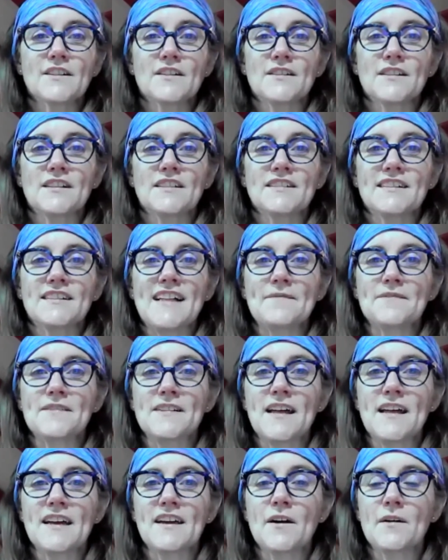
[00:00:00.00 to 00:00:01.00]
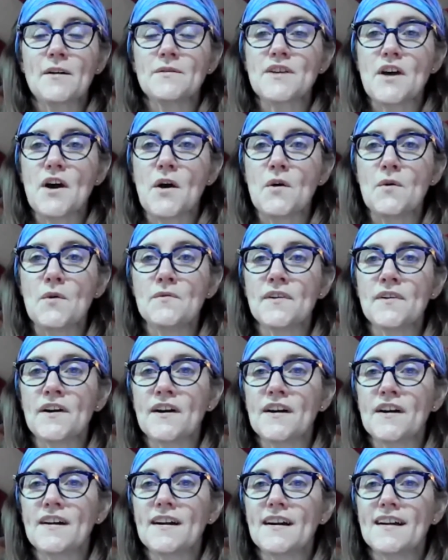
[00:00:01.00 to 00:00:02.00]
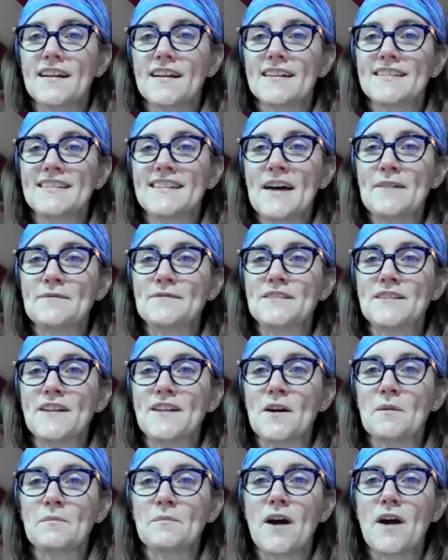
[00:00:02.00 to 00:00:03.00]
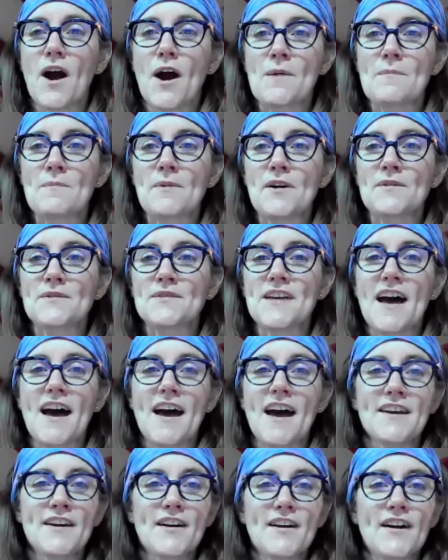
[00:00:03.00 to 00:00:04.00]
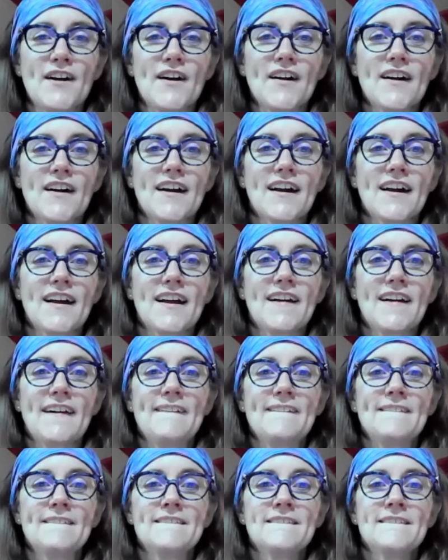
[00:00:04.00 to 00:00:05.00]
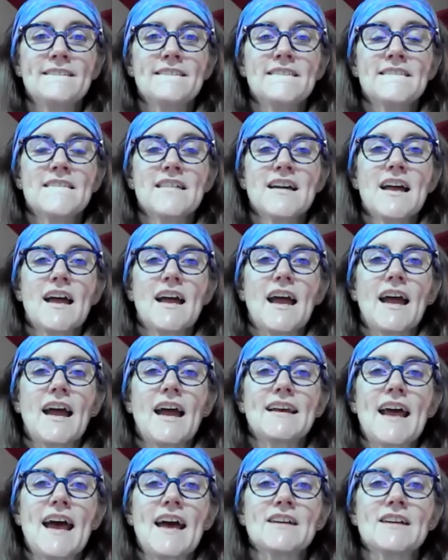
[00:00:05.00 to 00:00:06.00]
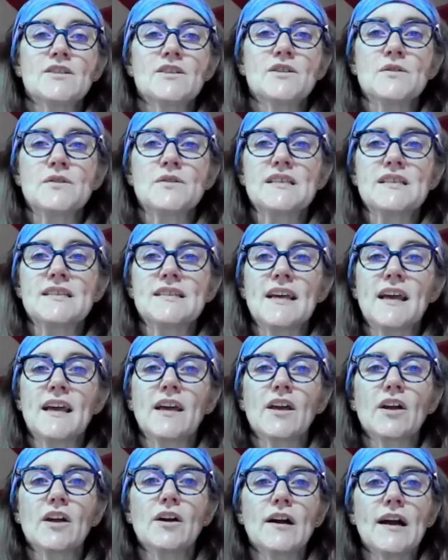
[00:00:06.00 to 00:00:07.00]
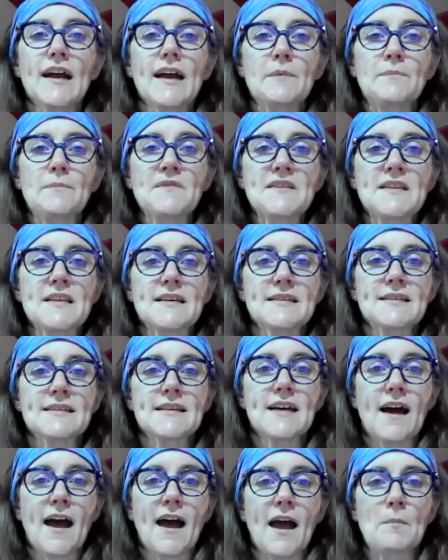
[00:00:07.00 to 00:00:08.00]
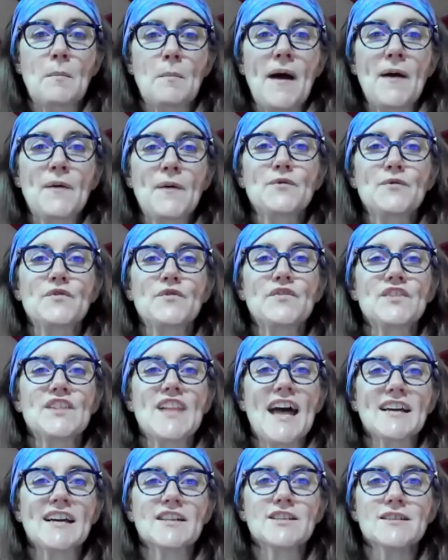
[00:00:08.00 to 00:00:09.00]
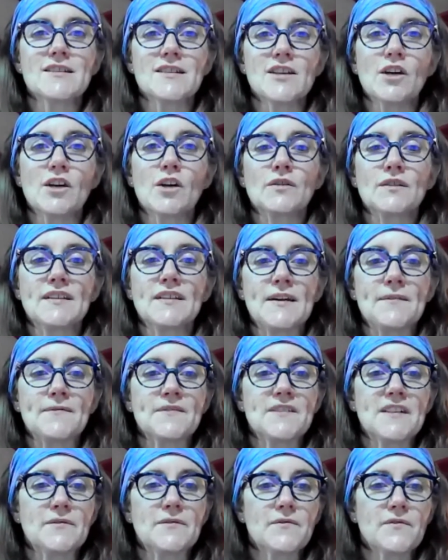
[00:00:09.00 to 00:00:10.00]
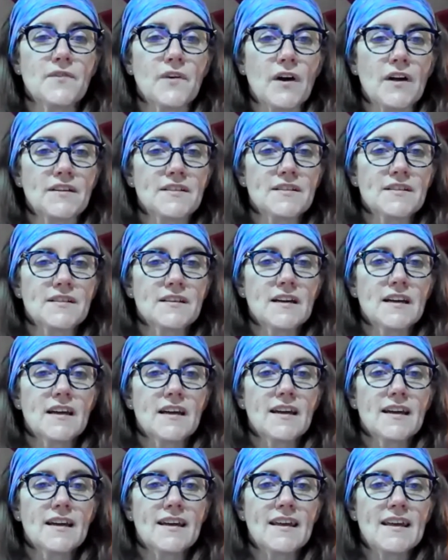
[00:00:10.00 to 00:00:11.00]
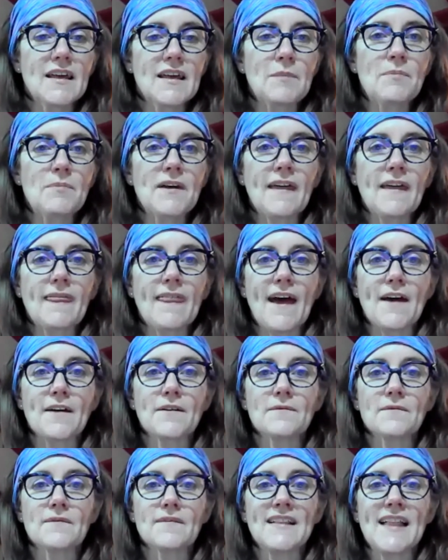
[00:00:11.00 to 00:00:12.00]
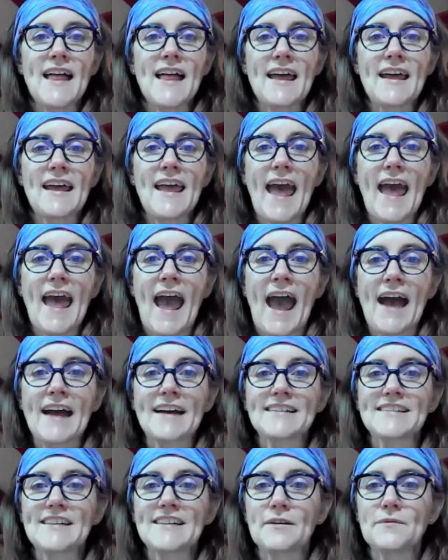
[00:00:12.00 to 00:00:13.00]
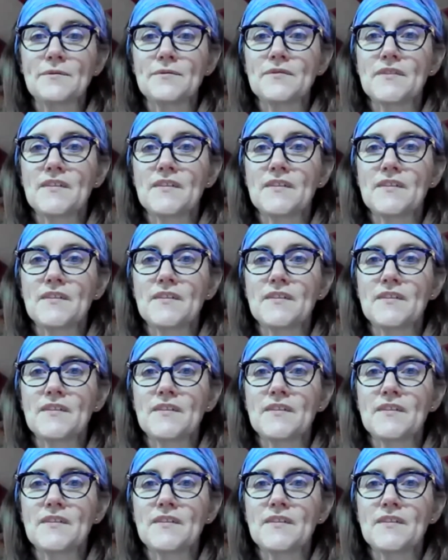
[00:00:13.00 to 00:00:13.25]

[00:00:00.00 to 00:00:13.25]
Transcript: The left leg goes over, left arm goes under. And as you sink your hips this time, flex your lifted foot, keeping that leg active.